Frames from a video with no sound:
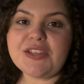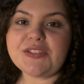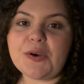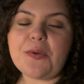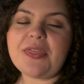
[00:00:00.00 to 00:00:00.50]

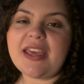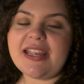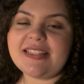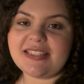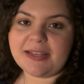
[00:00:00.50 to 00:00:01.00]
So
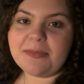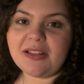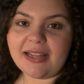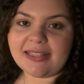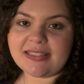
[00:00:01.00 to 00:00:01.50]
they dimmed the
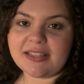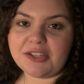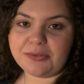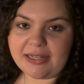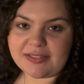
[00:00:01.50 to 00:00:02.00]
lights in
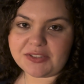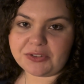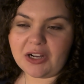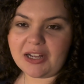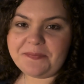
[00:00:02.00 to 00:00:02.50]
the
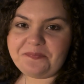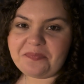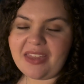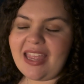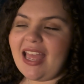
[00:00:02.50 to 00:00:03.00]
restaurant.
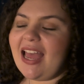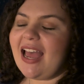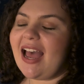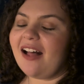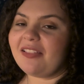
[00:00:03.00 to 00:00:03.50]

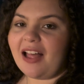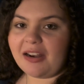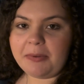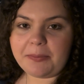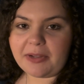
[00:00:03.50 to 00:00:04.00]
A lot
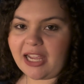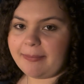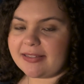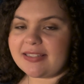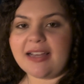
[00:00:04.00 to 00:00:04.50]
of people came
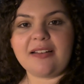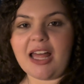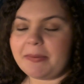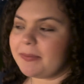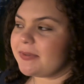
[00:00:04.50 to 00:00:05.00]
outside, a
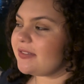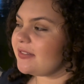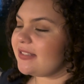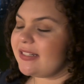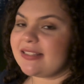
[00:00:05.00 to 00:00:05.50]
lot of people still
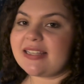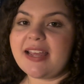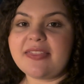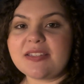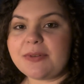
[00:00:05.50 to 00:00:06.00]
stayed
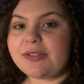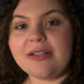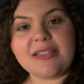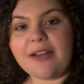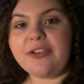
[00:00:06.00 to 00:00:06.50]
inside. This
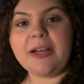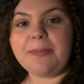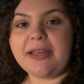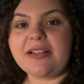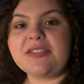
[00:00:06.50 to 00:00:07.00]
restaurant's not very
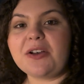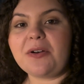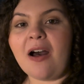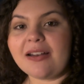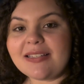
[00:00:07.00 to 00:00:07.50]
big, so
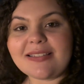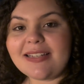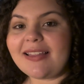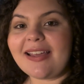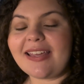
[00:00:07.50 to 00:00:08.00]

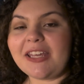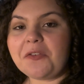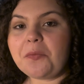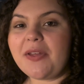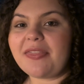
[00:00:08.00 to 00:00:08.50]
honestly, like,
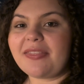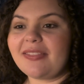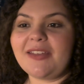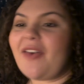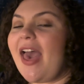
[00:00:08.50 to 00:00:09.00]
even with,
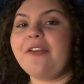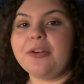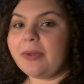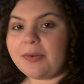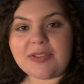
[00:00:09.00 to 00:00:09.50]
if
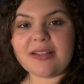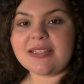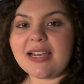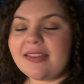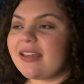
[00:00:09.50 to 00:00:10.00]
everybody was
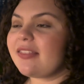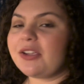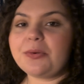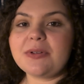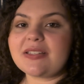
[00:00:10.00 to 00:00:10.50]
outside, like,
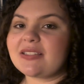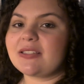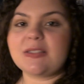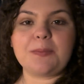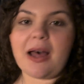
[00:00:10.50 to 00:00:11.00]
there was a
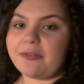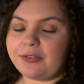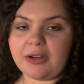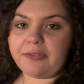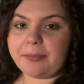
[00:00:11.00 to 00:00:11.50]
spot
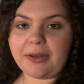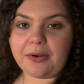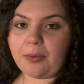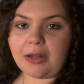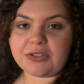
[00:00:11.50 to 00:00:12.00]
for everybody
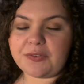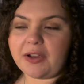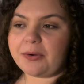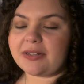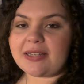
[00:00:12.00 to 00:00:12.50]
to watch
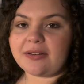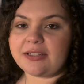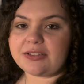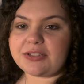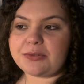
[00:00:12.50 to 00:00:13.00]
fireworks out
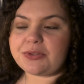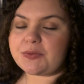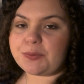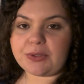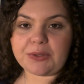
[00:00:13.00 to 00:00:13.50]
here too, which is
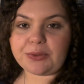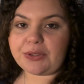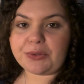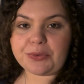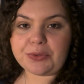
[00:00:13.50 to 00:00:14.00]
really,
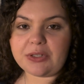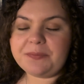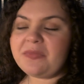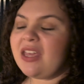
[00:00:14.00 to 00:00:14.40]
really cool.